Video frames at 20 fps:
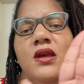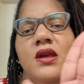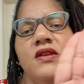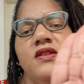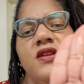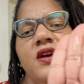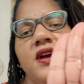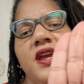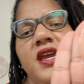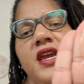
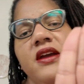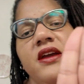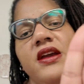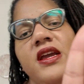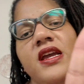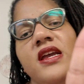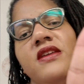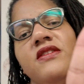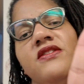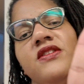So here
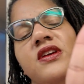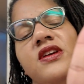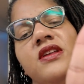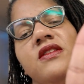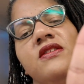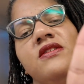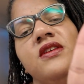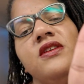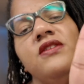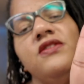is the
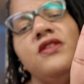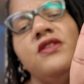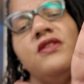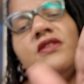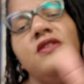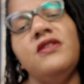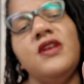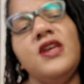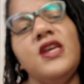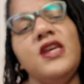
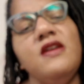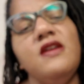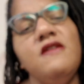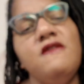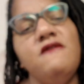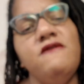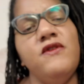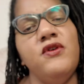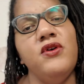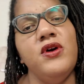consistency
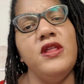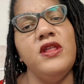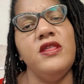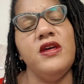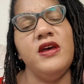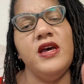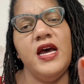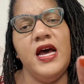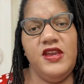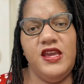for
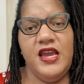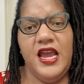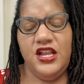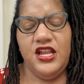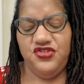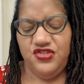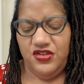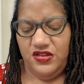the VH